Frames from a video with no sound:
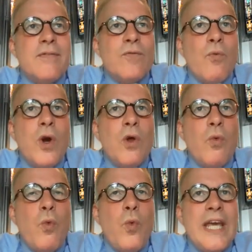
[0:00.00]
will
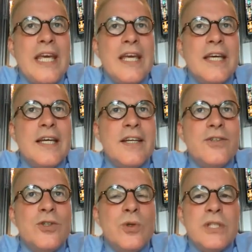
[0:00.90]
we
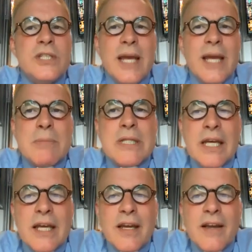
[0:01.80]
do the same
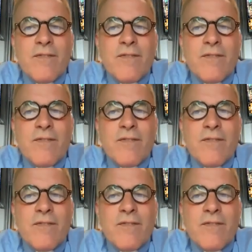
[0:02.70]
thing?